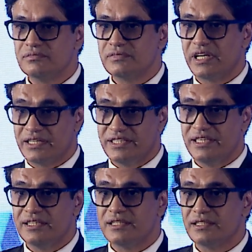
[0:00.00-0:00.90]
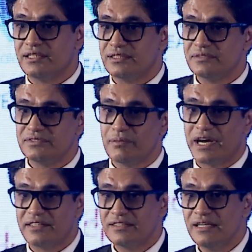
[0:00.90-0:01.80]
hear the
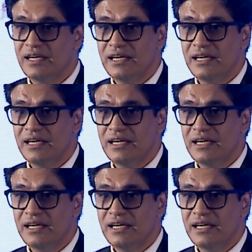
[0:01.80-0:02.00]
matter,